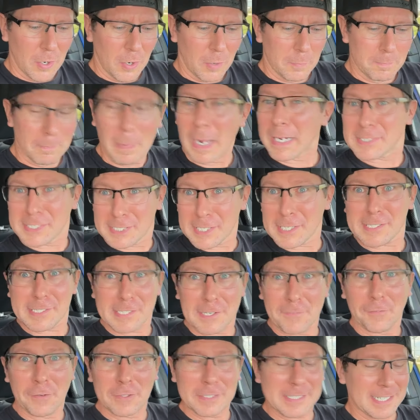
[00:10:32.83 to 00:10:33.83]
My
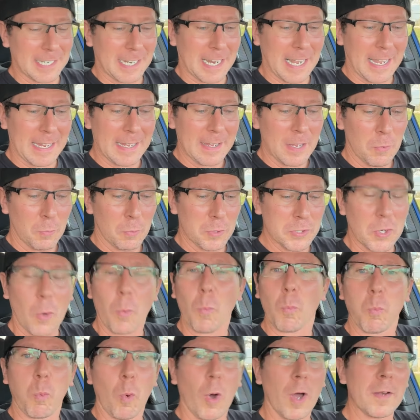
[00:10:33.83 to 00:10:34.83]
60 foot today was a
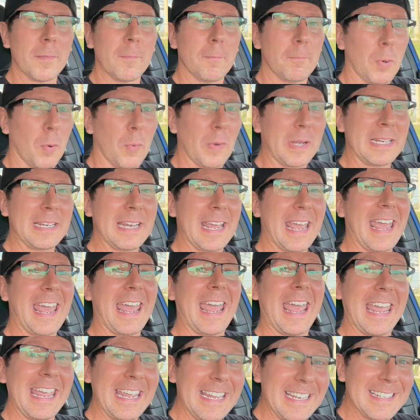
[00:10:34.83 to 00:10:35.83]

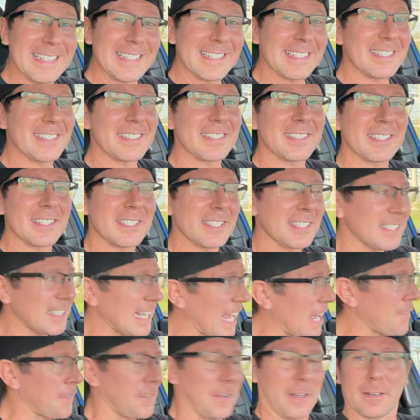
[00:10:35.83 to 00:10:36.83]

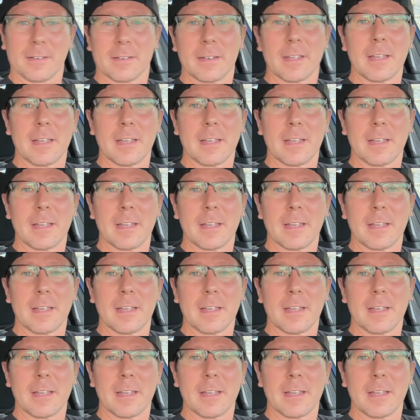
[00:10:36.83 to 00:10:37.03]
1.87.